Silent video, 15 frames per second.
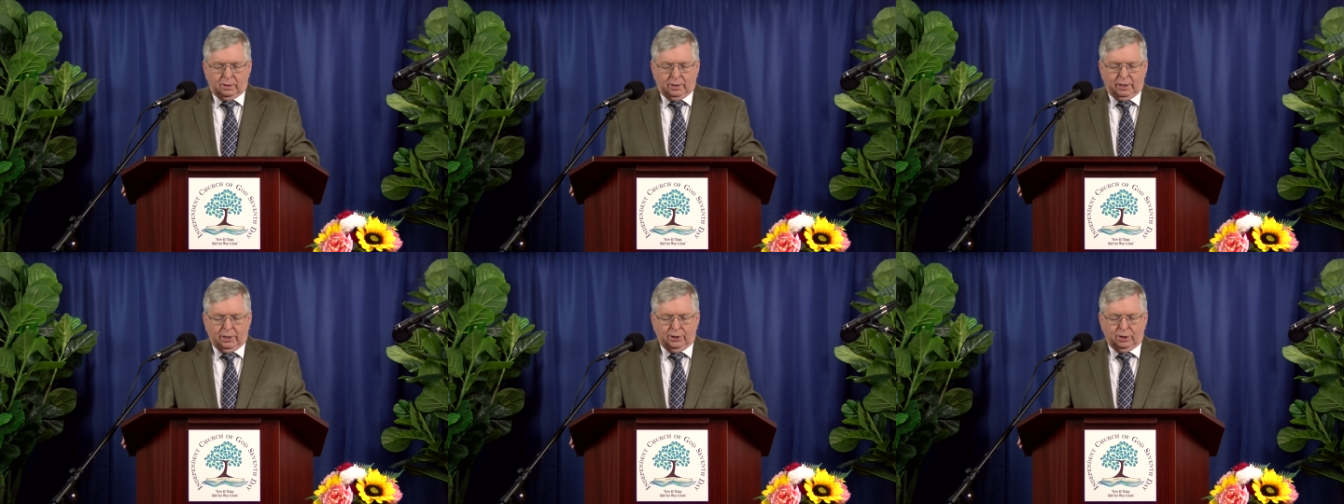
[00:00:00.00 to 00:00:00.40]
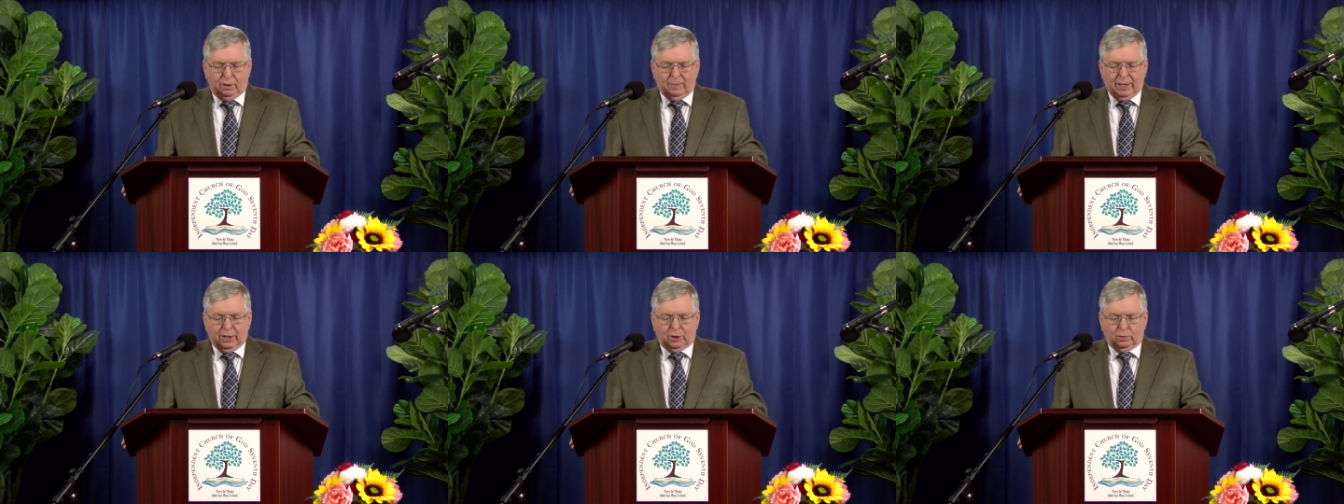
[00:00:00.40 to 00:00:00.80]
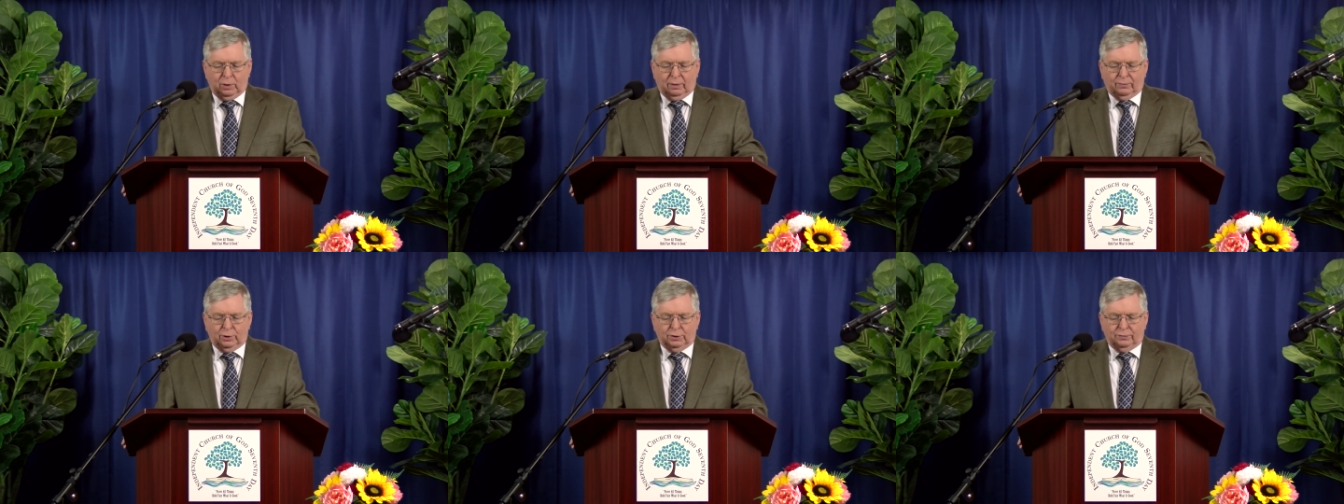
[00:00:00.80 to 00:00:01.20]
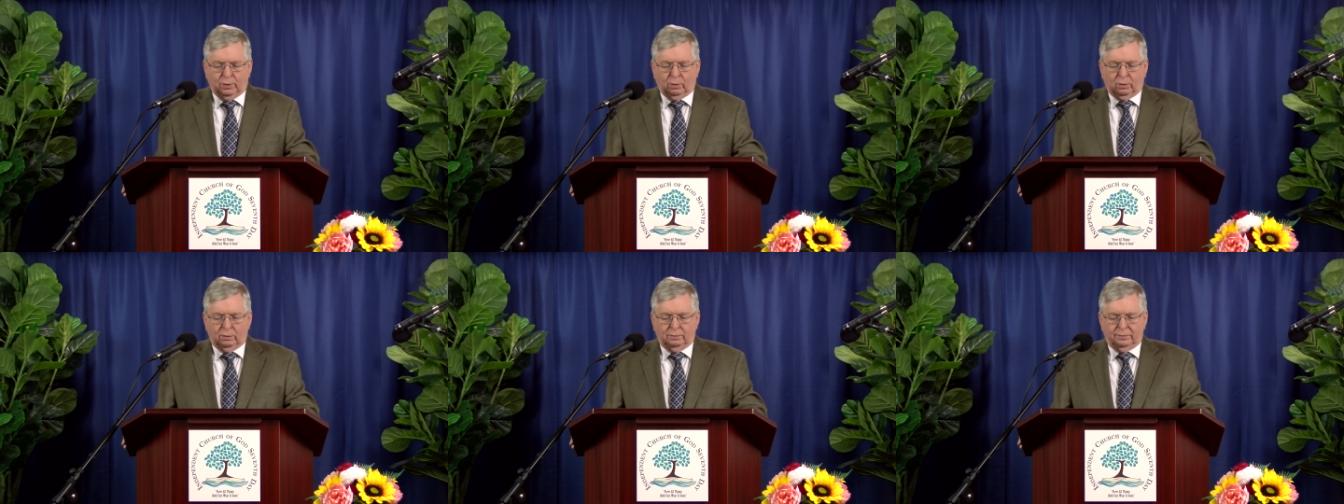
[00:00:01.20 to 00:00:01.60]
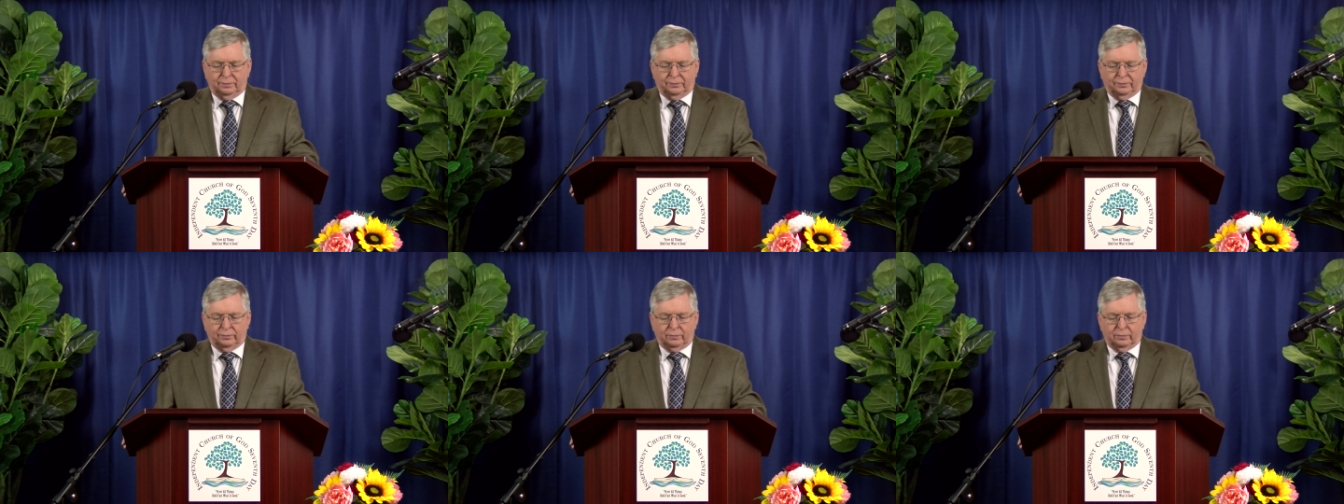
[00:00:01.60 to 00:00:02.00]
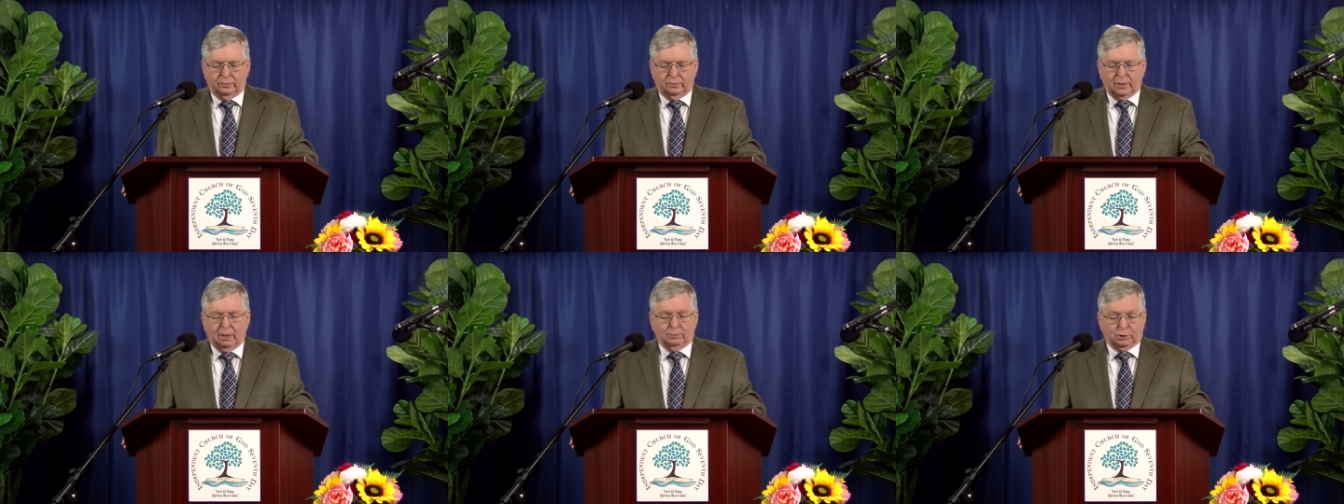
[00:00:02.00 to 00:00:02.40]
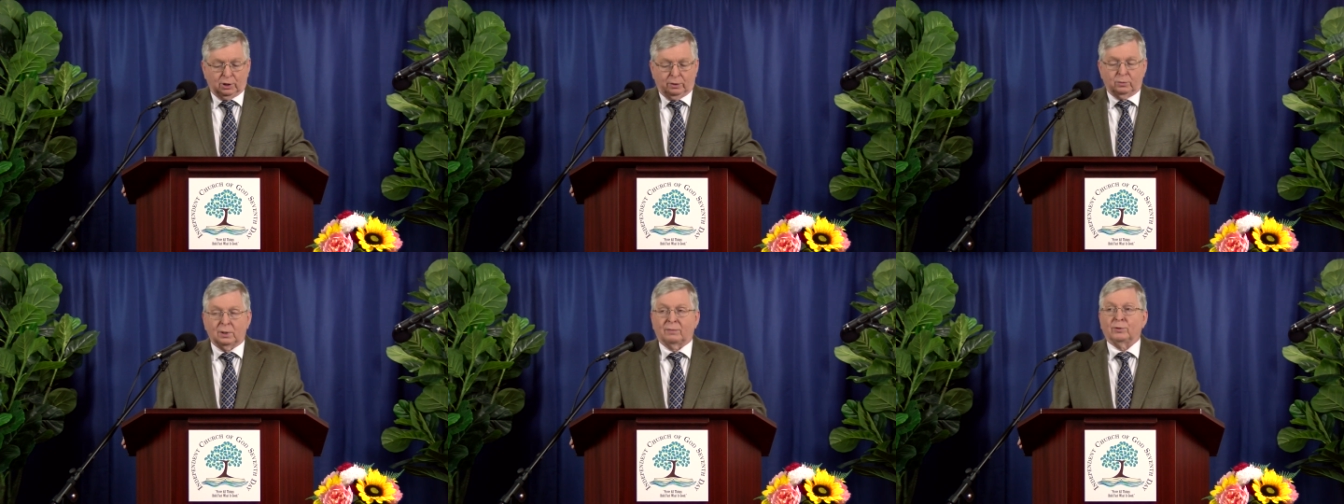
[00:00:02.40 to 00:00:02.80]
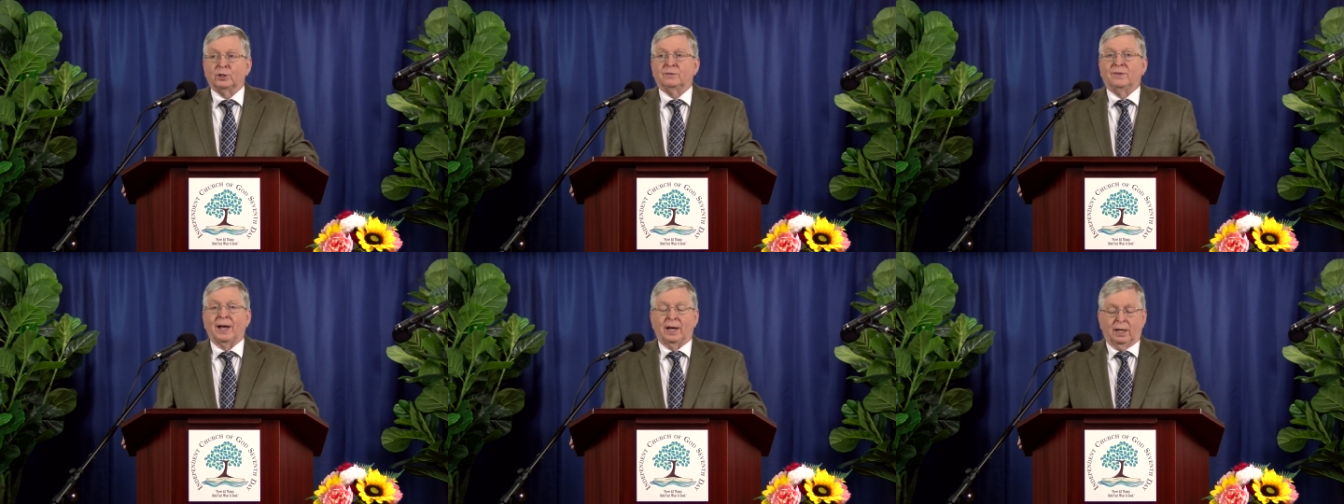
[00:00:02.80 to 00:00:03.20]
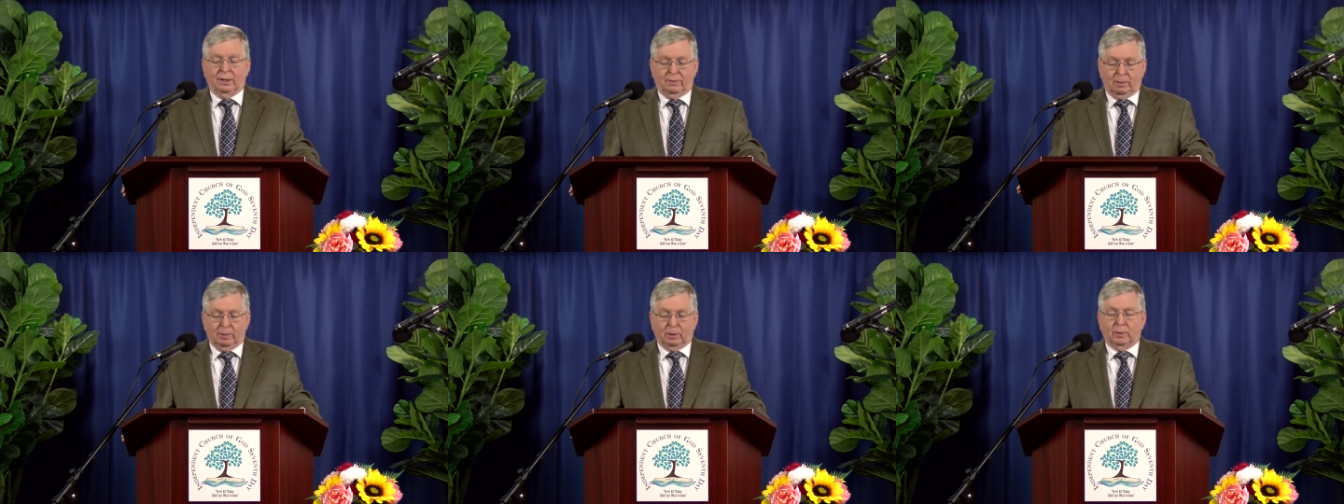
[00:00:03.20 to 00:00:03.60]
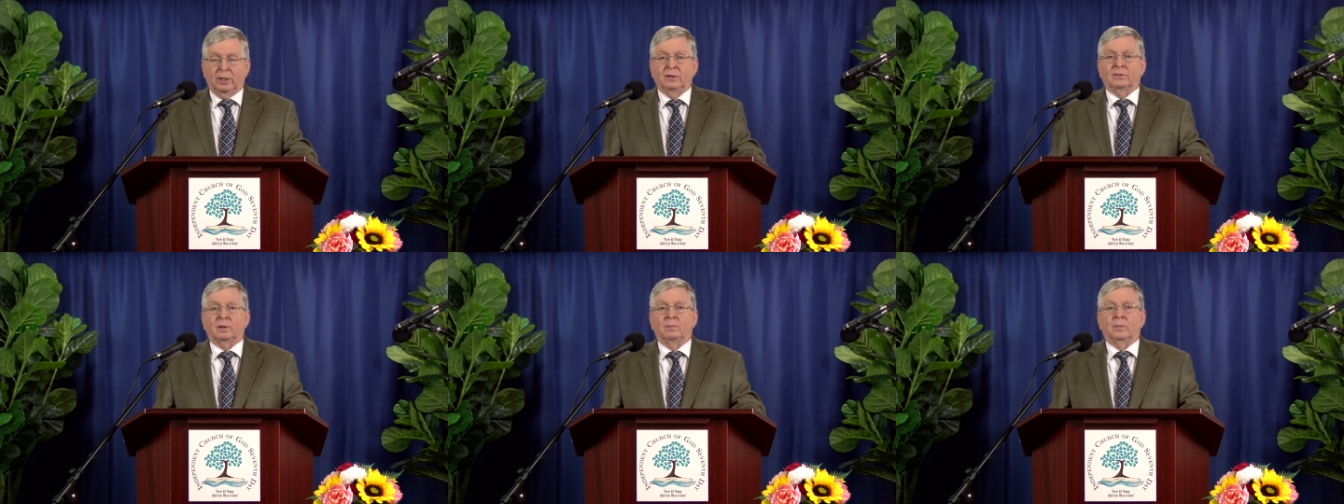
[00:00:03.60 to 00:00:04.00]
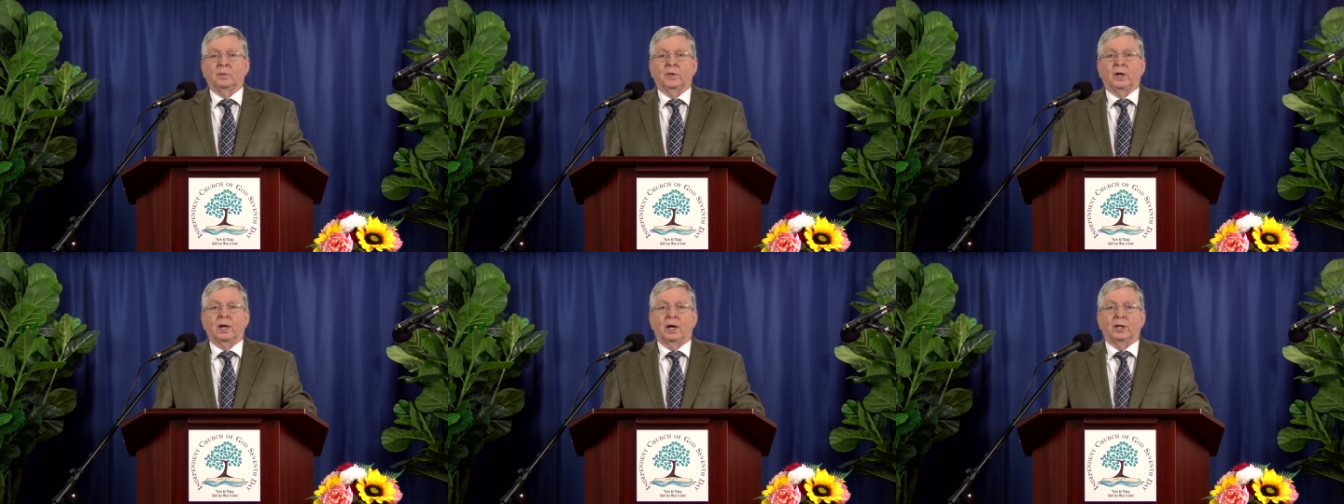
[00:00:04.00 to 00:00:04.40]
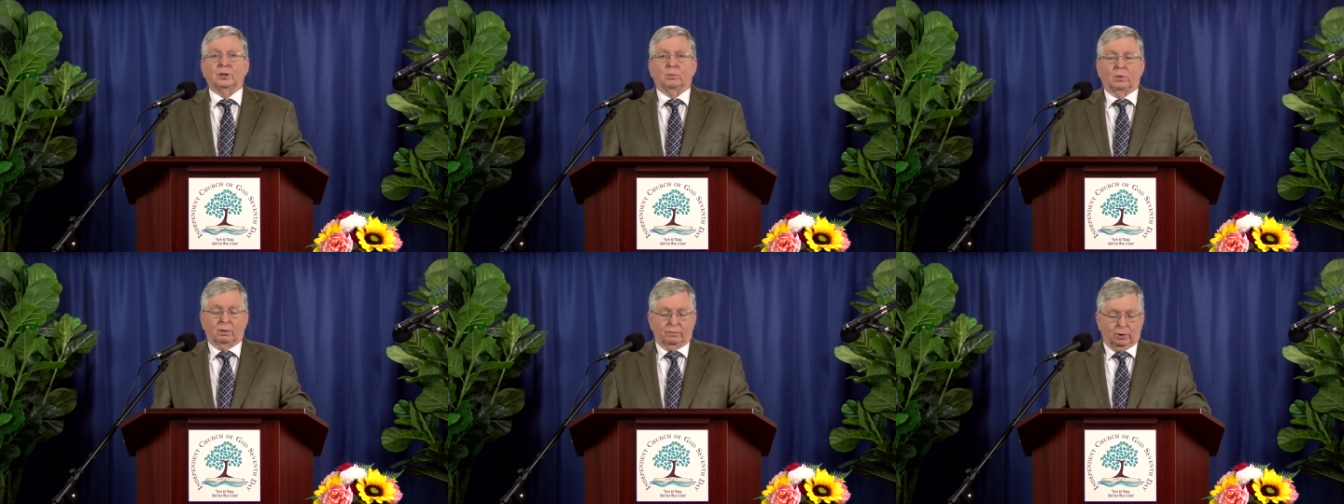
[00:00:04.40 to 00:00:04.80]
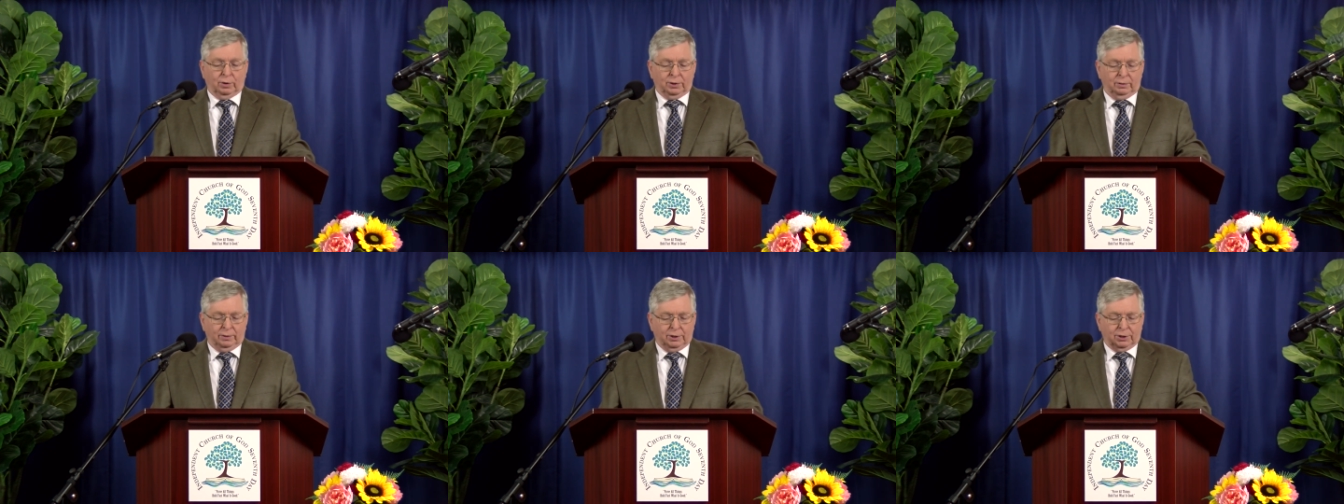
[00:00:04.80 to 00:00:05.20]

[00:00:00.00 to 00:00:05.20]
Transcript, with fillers: Again, Jeremiah 12, verse 4. I'm sorry, 12, verse 5. I'll be reading from the God's Word version.